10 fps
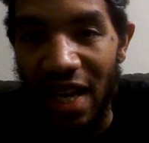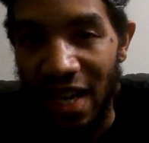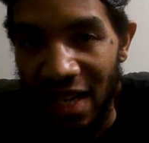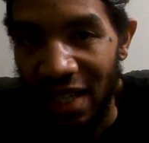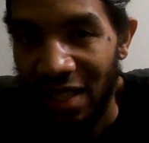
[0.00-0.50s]

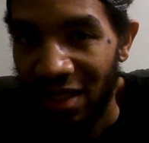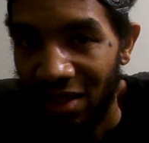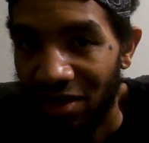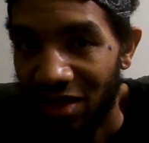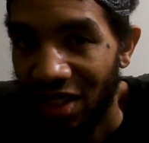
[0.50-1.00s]
and
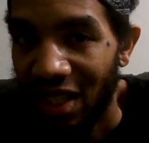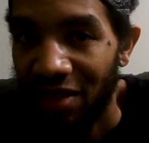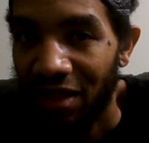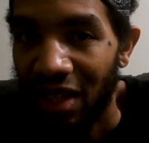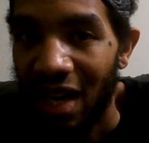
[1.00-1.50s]
to
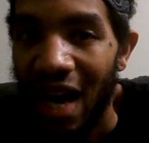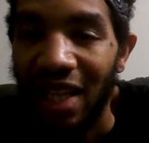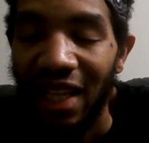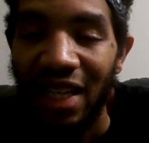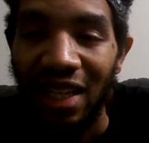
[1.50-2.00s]
give a
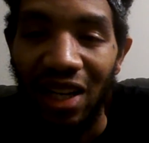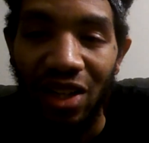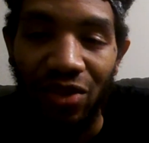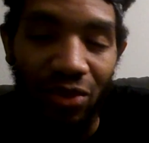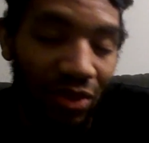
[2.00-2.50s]
highlighting
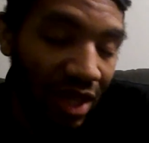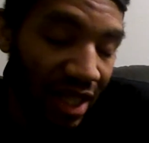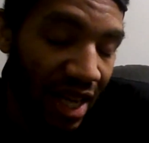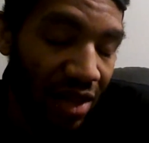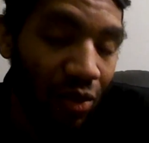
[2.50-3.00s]
of
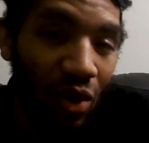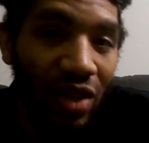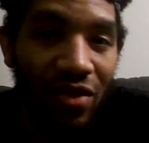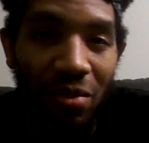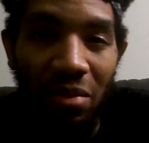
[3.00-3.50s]
again
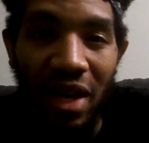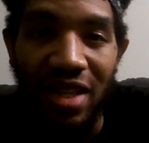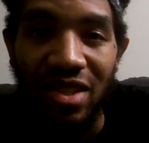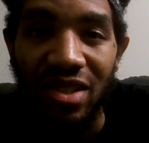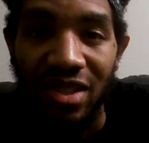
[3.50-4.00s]
one of the
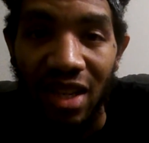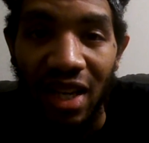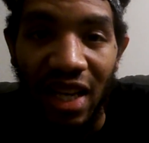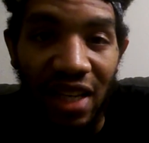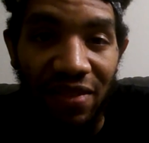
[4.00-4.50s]
best,
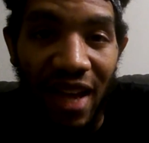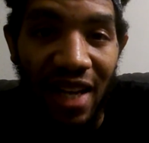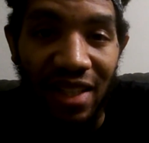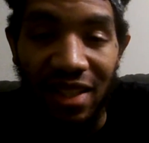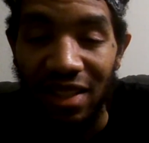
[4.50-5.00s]
if
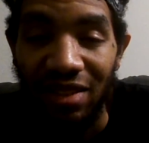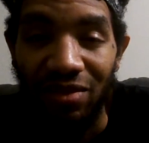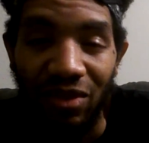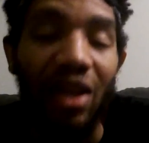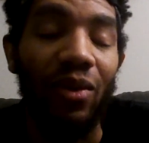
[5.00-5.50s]
not
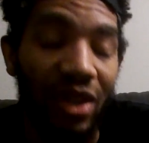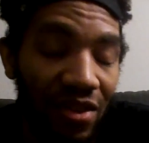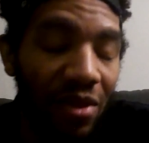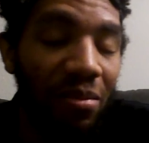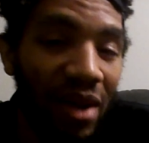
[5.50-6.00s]
yeah, one
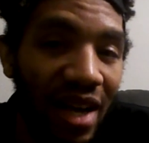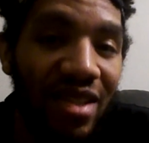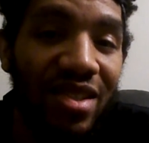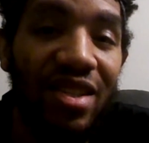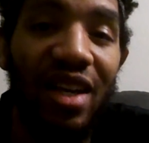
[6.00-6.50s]
of the
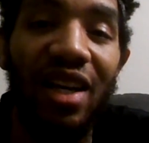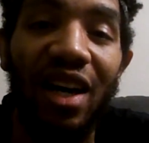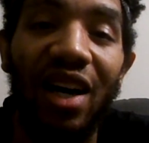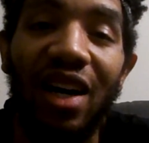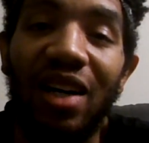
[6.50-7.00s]
best
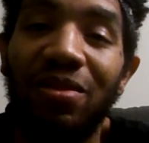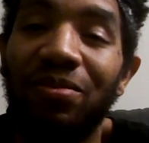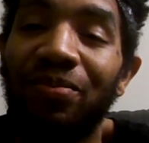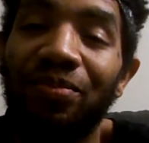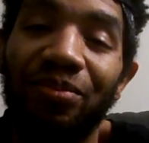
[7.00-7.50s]
um,
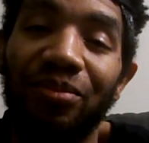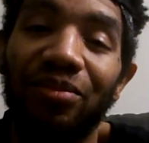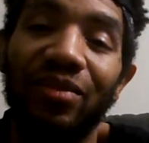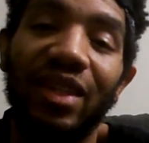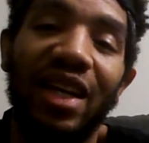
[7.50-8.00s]

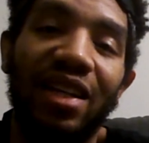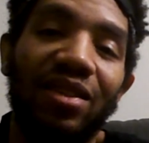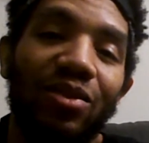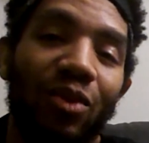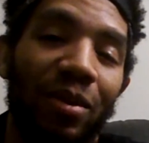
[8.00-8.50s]

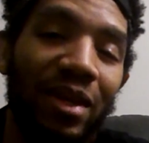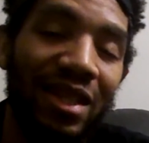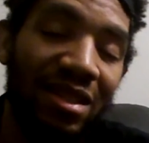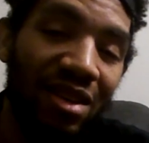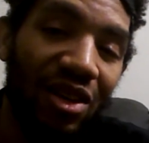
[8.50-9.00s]
women
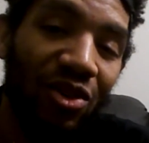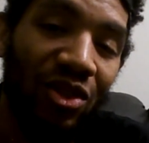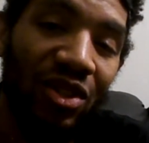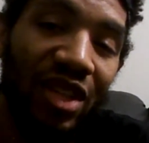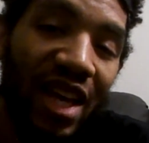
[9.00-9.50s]

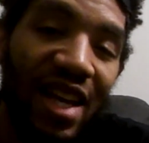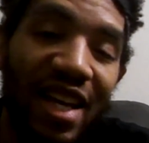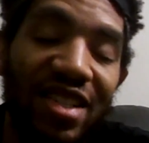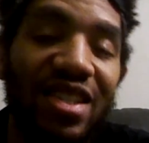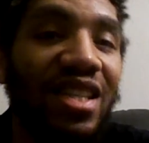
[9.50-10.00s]
on the
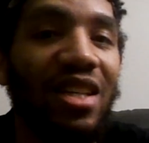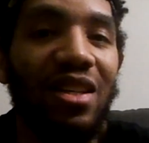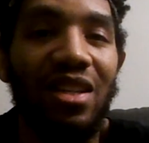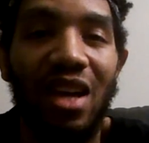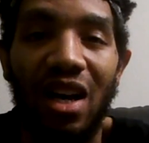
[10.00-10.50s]

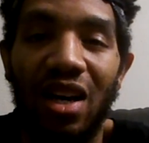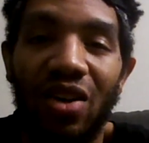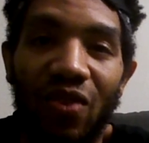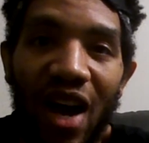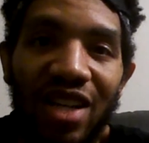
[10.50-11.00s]
NXT
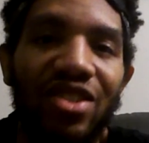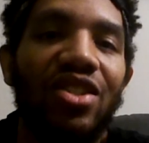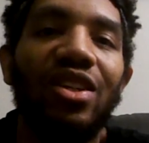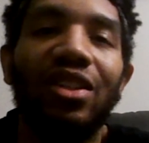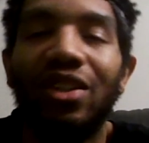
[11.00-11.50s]
uh,
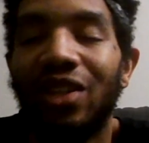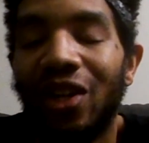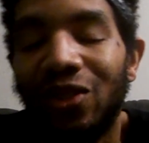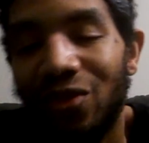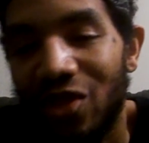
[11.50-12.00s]
roster. You
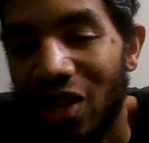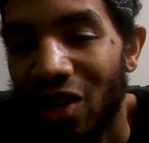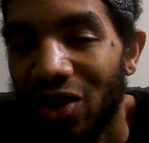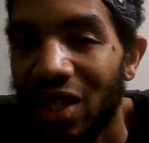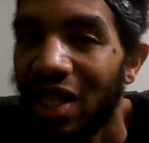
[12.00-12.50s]
know, so.
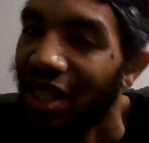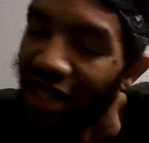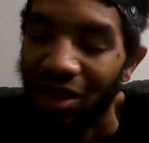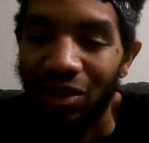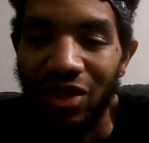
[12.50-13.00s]

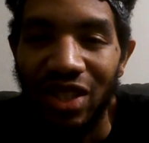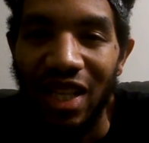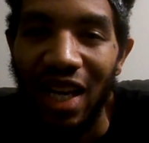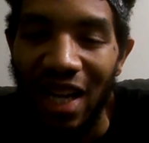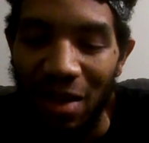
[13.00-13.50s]
We'll
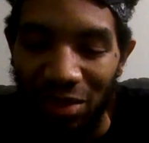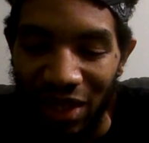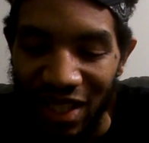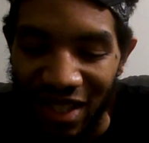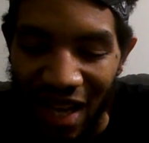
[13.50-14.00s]
see how that
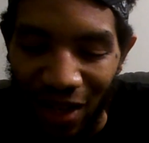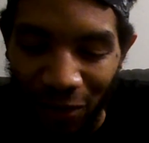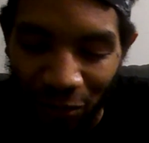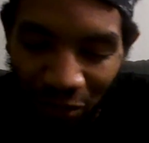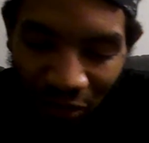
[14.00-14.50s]
plays
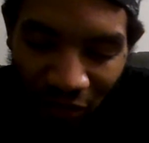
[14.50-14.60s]
out.